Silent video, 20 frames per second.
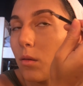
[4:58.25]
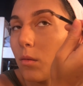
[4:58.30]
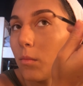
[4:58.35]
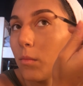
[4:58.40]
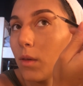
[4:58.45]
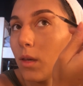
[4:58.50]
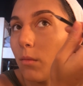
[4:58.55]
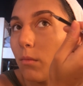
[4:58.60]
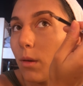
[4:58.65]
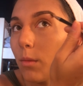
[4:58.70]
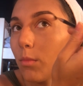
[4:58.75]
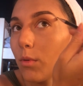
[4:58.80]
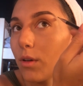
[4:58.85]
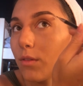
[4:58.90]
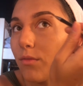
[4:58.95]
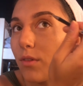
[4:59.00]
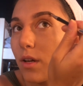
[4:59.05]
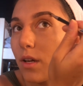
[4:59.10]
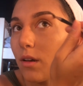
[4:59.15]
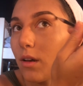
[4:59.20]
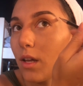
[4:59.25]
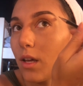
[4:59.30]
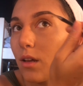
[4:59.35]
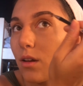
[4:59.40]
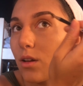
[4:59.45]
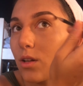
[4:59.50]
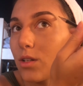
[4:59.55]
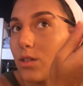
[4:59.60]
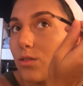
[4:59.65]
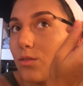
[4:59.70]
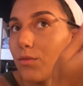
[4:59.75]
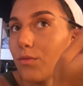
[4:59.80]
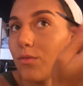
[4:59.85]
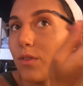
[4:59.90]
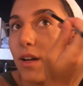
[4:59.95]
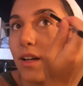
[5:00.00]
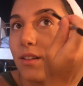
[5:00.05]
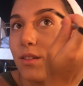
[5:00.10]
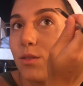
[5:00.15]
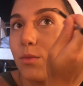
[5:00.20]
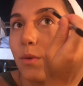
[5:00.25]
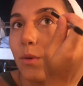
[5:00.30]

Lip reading: me, my boyfriend, and our 2 friends,